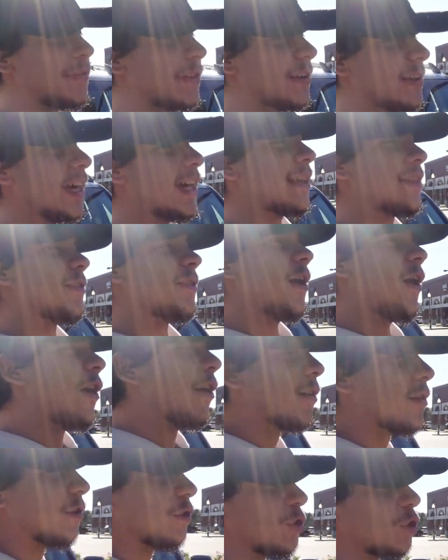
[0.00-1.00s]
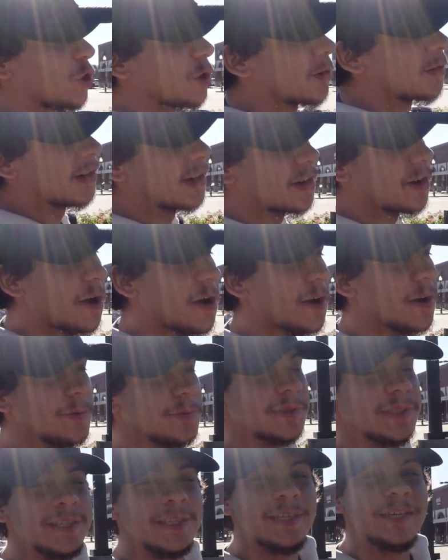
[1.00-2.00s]
feel like all those sugary
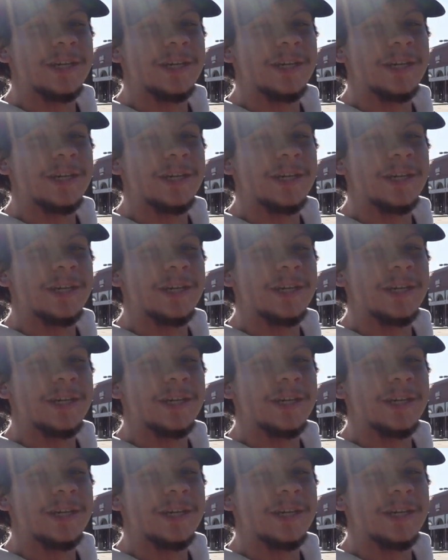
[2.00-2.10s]
carbs